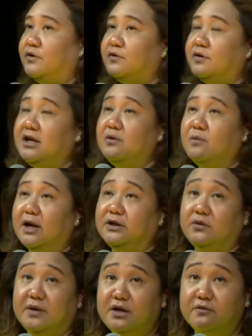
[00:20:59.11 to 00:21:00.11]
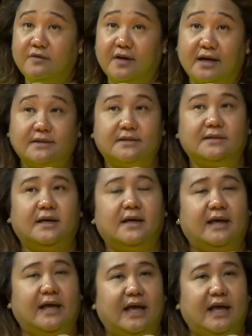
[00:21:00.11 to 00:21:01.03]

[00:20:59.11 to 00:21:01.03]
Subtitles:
if you really want to innovate